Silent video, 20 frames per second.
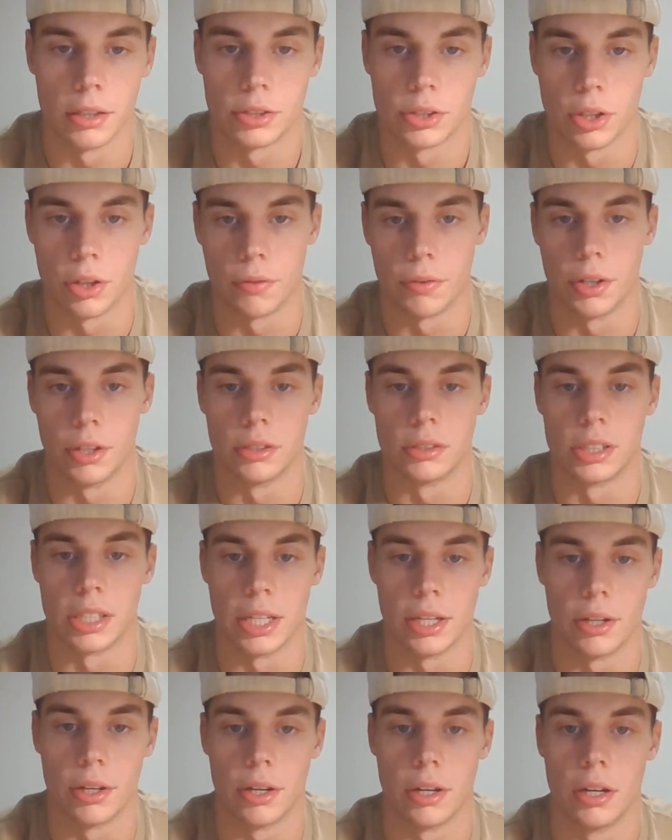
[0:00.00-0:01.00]
So if you're a
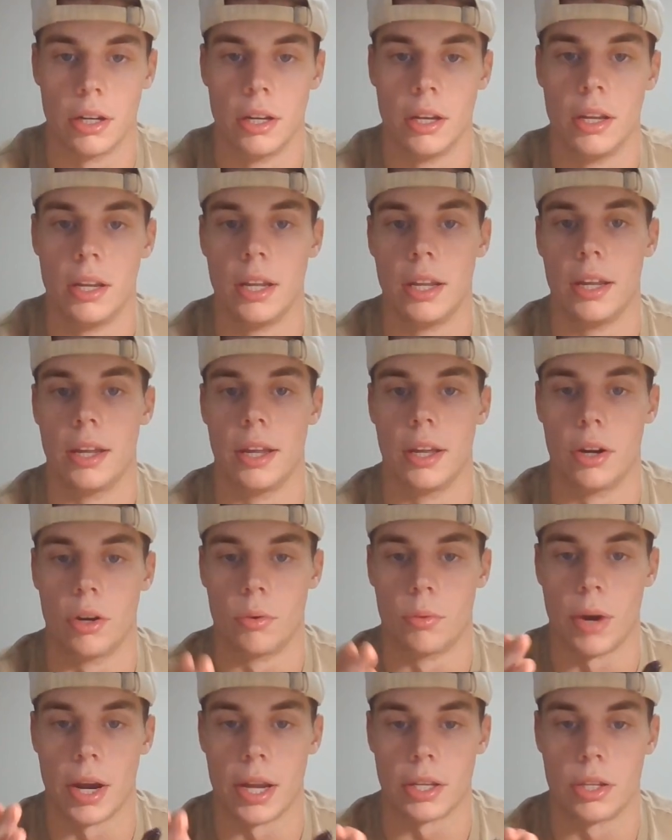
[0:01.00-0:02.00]
senior,
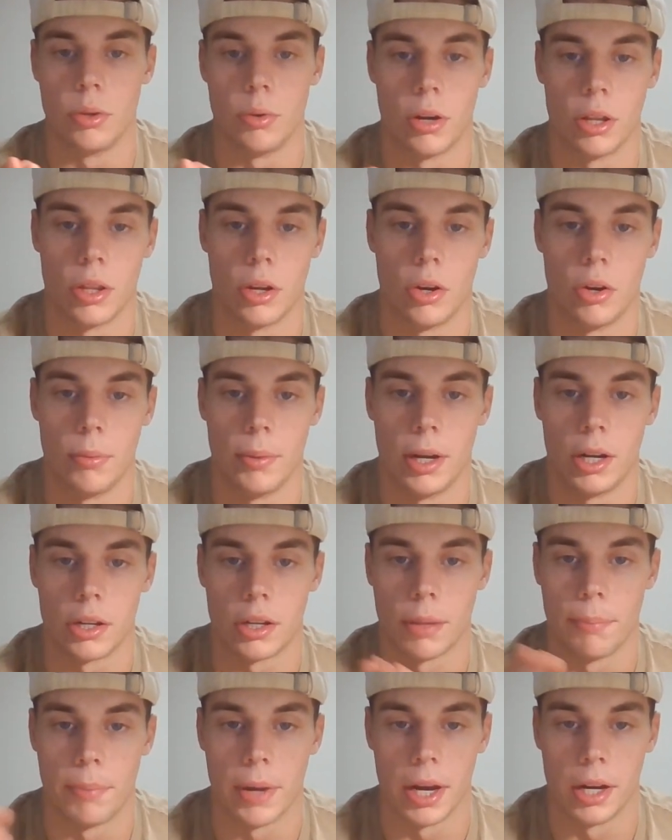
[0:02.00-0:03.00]
it'll rank you on the OML
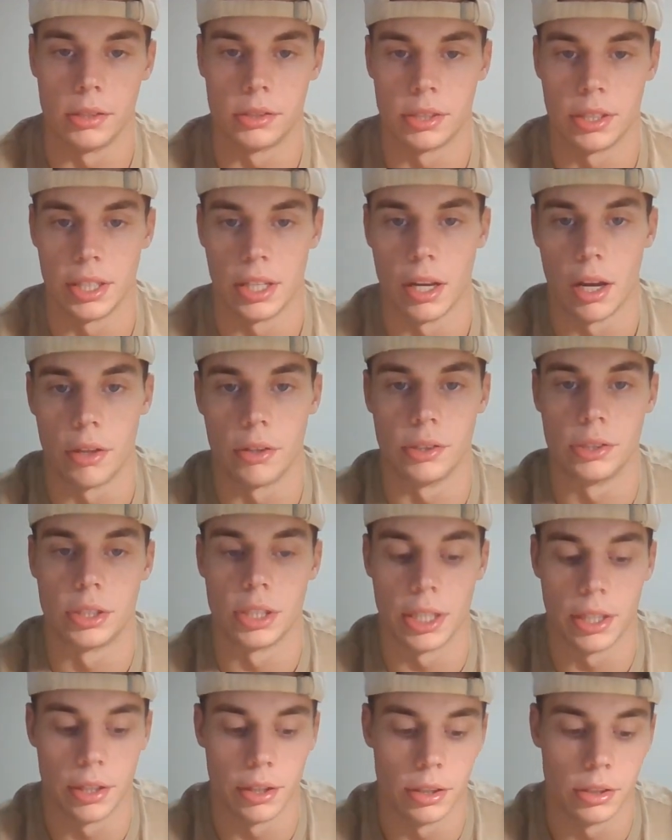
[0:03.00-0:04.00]
compared to the other
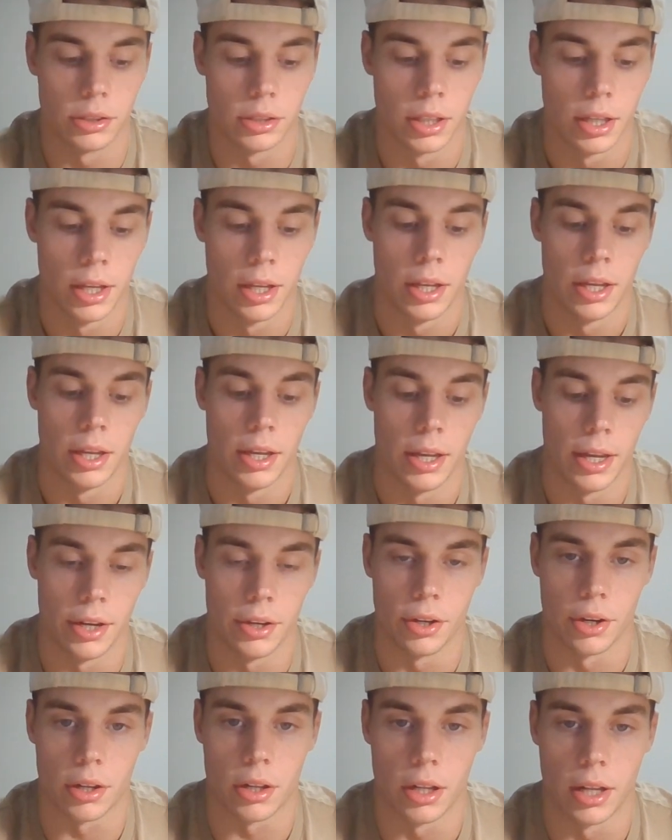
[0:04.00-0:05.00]
seniors
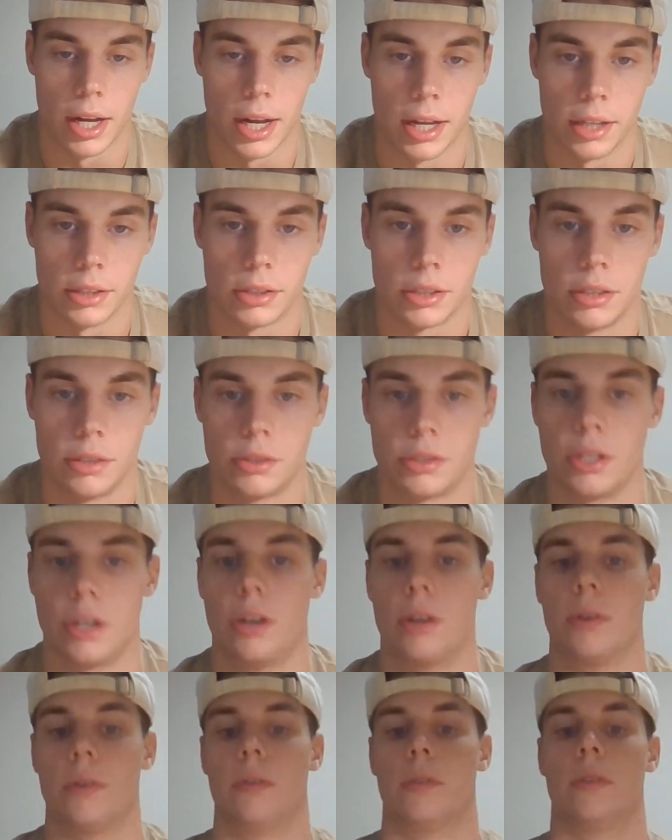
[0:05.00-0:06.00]
in your class.
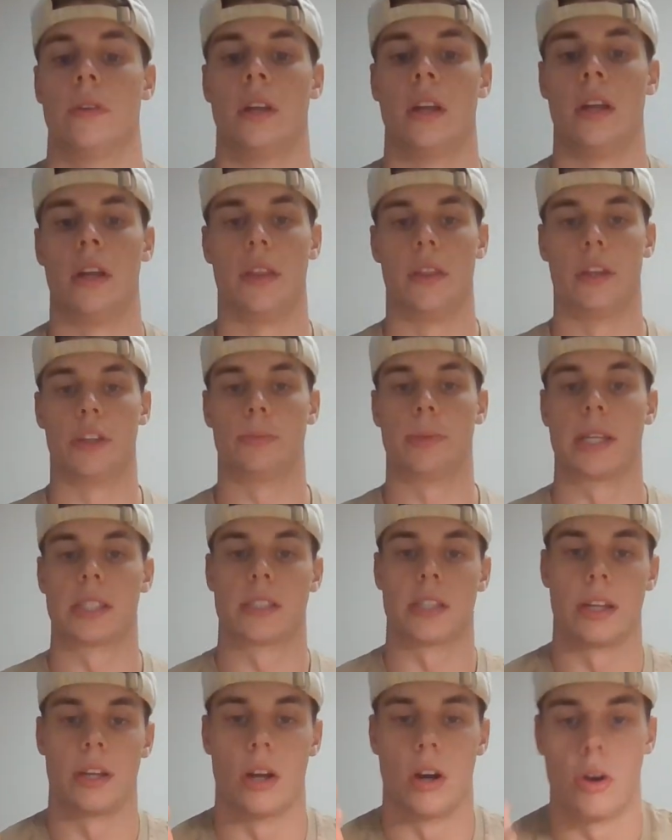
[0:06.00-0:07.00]
So there's
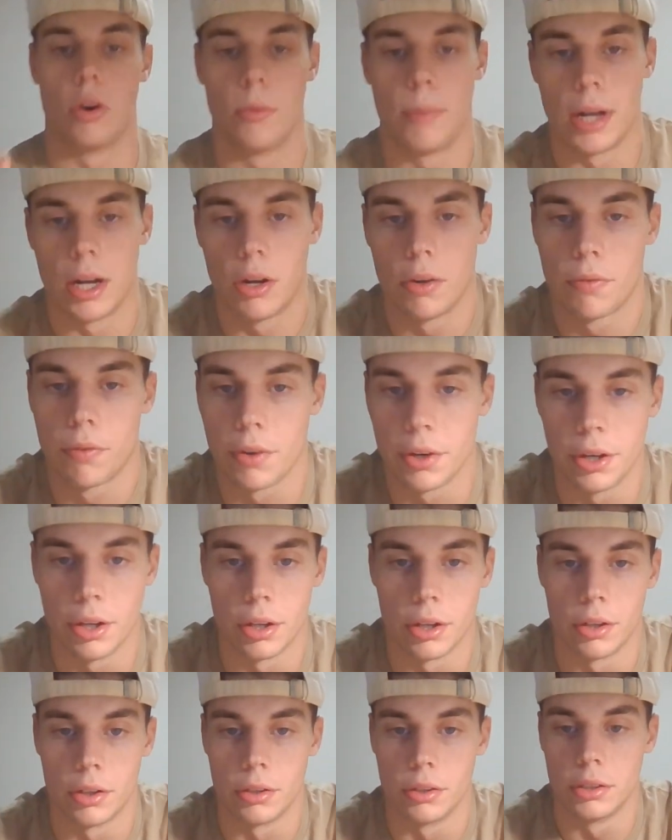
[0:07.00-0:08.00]
basically an OML for
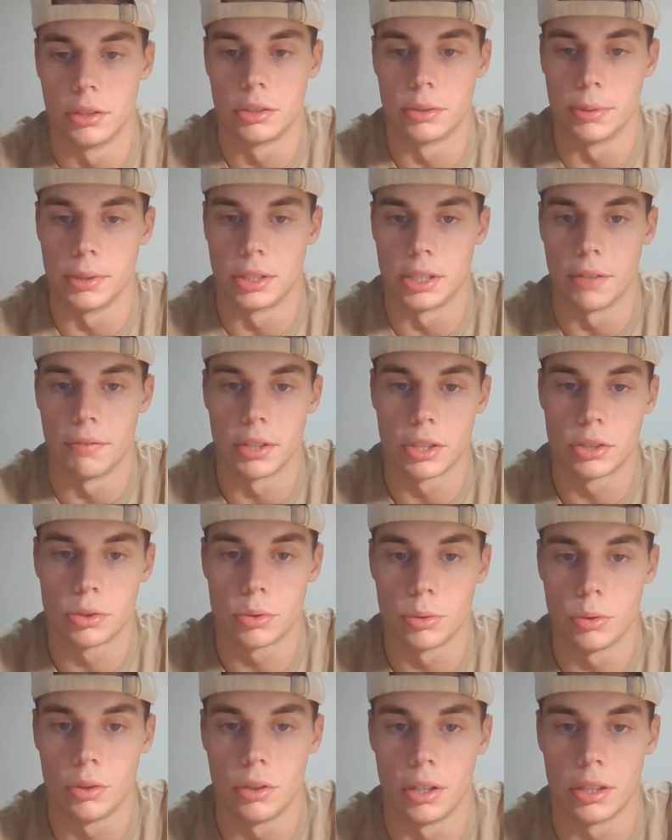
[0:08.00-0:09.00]
your specific
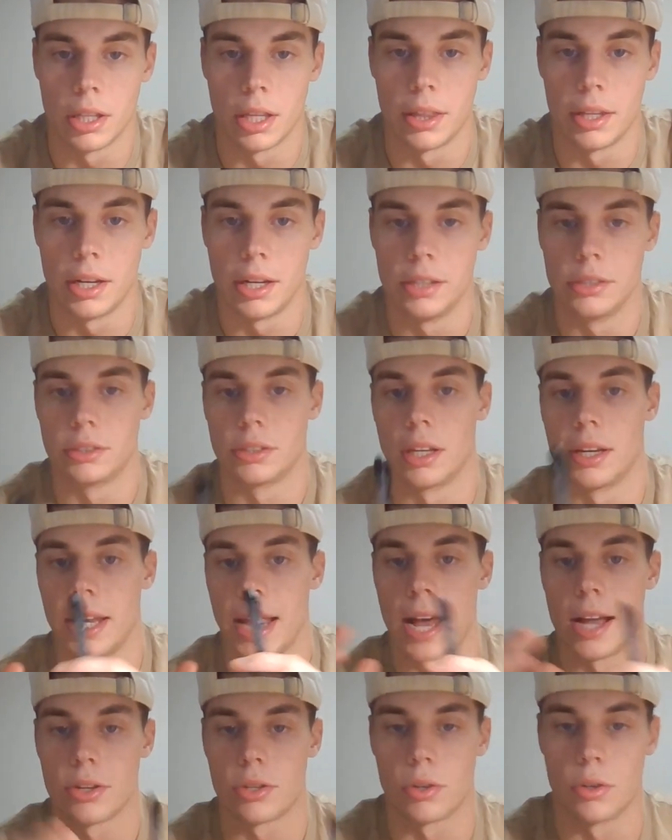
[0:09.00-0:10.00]
school, and then there's a
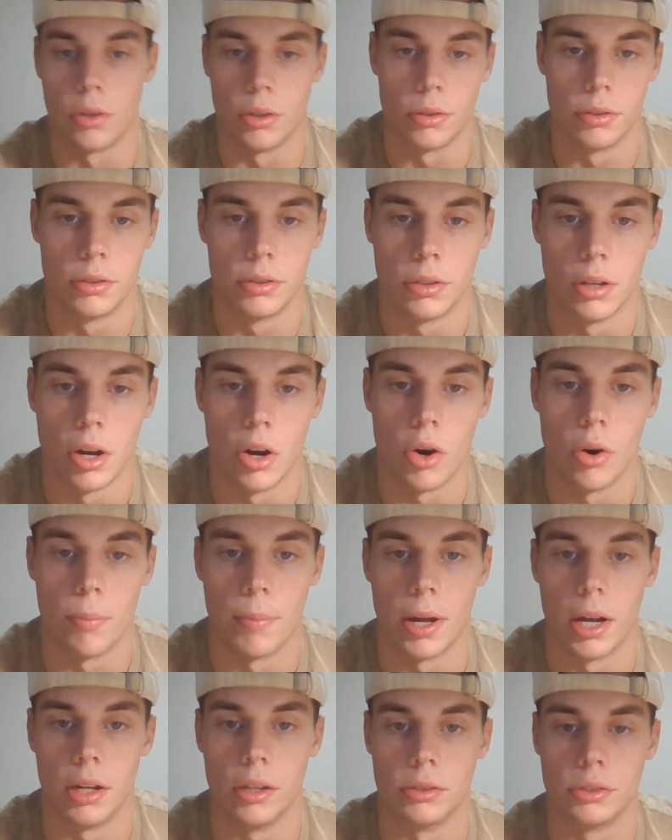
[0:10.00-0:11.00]
national
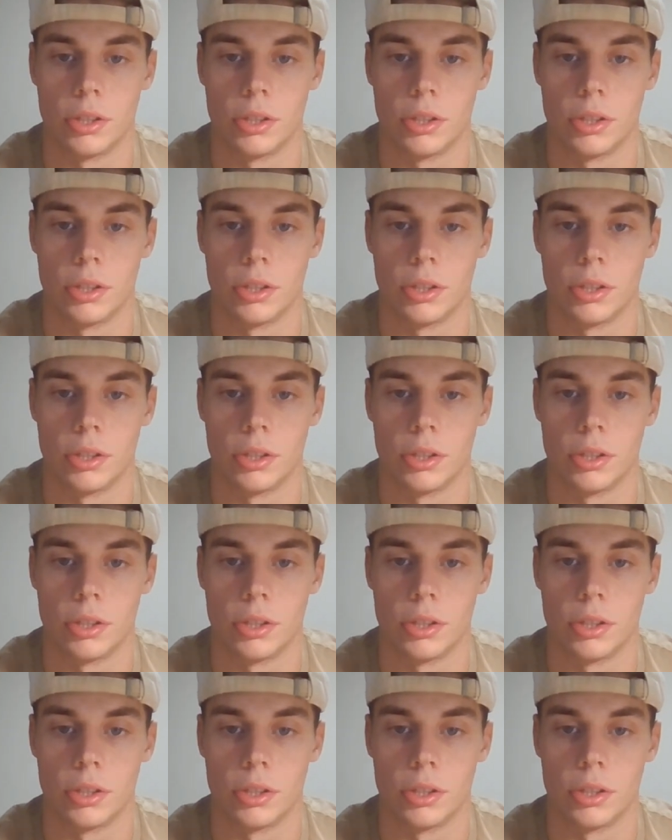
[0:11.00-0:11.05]
OML.